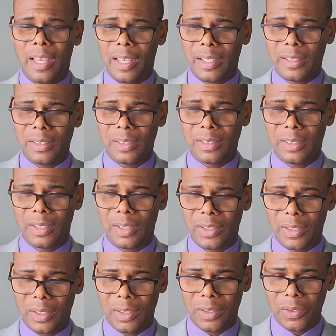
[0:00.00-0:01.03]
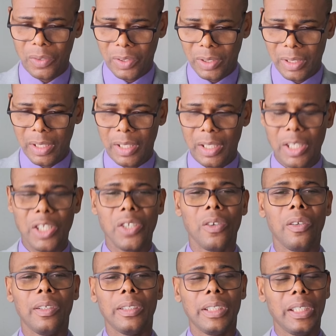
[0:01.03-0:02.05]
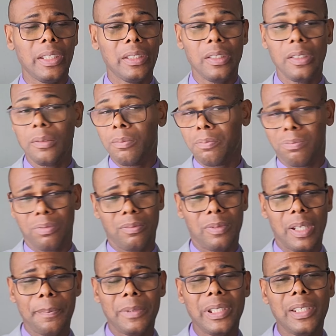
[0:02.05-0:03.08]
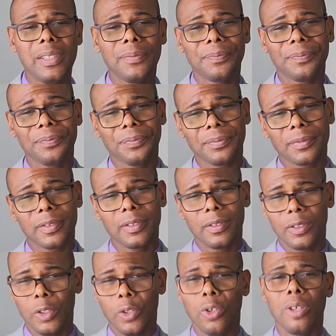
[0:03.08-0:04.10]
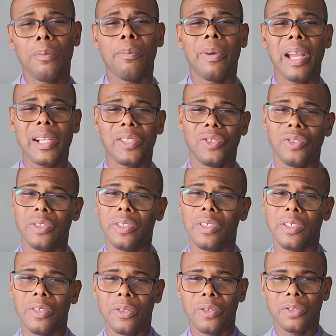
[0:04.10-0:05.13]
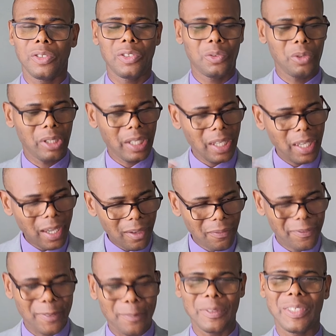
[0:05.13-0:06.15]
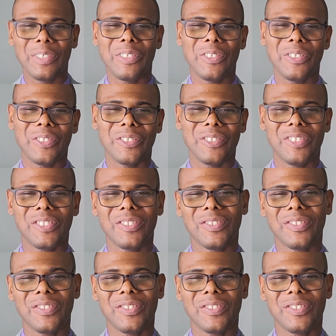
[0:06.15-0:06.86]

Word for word: And you see the young lady probably going back to the Lord to hear from the Lord,